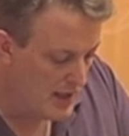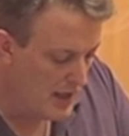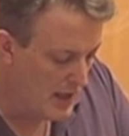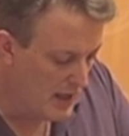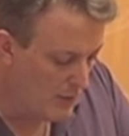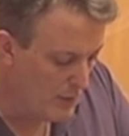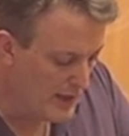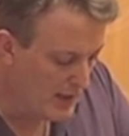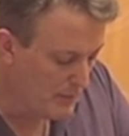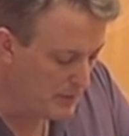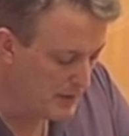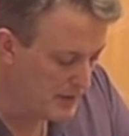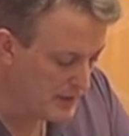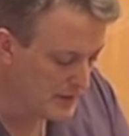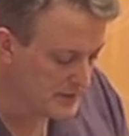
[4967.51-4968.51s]
Uh,
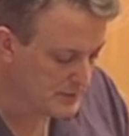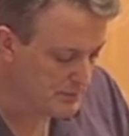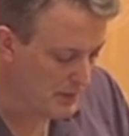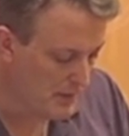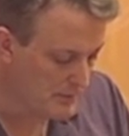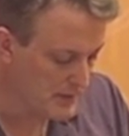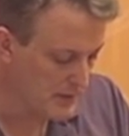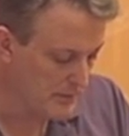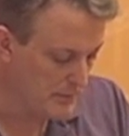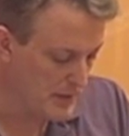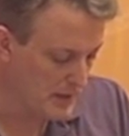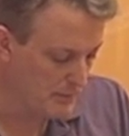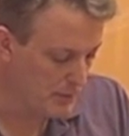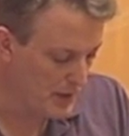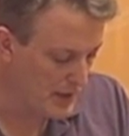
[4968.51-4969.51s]
Wikipedia is probably the
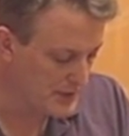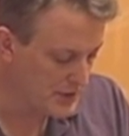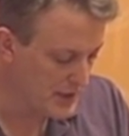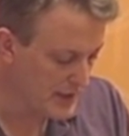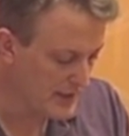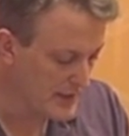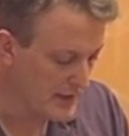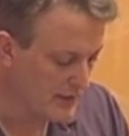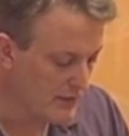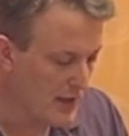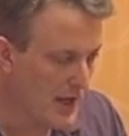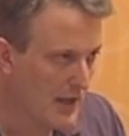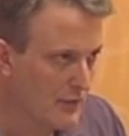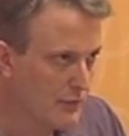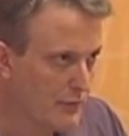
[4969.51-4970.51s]
big project that a
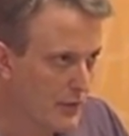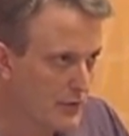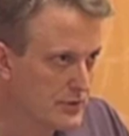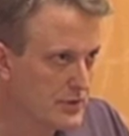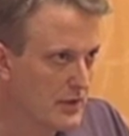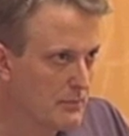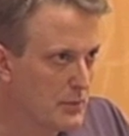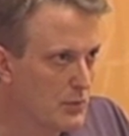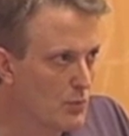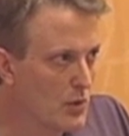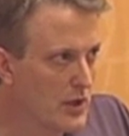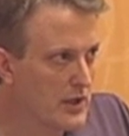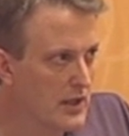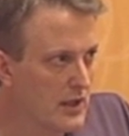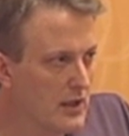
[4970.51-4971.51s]
lot of folks have been
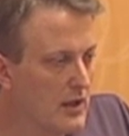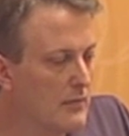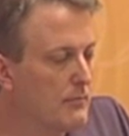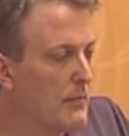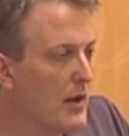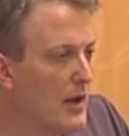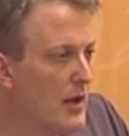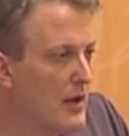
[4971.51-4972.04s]
working on,